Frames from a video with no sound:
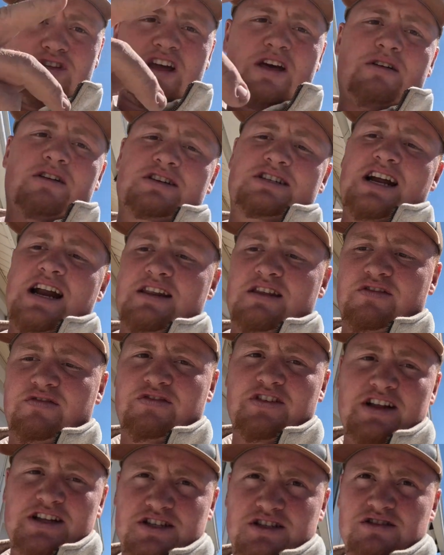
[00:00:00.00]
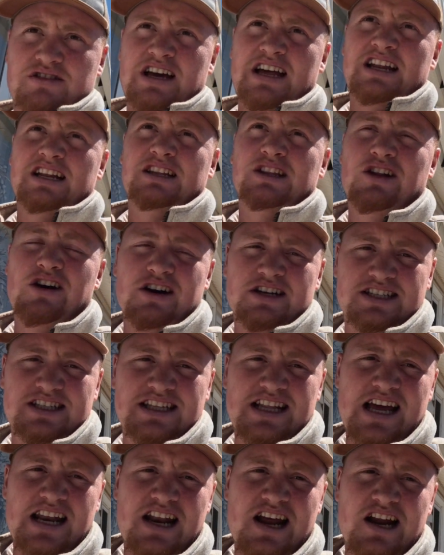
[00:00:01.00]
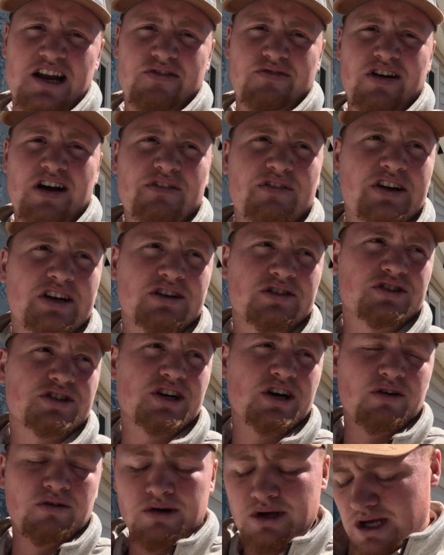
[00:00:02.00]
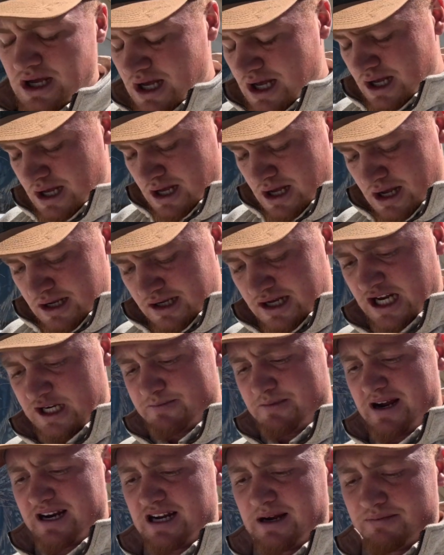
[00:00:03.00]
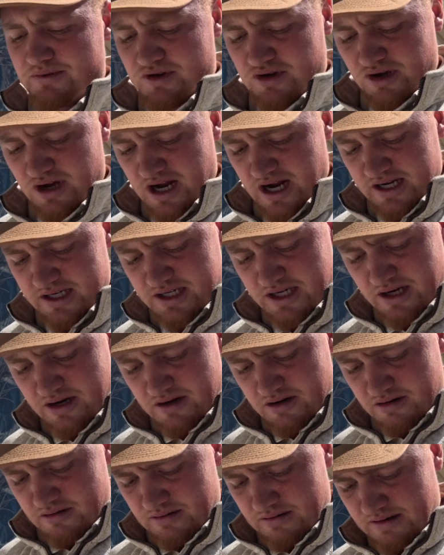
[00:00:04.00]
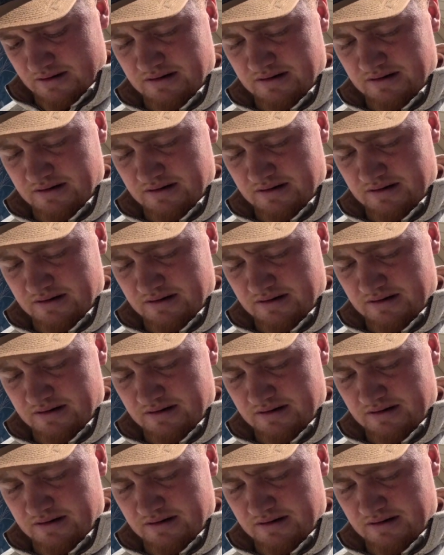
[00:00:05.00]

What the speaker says: the other side of the fence, so that it locks in that 95 acres. So catch back up with you guys here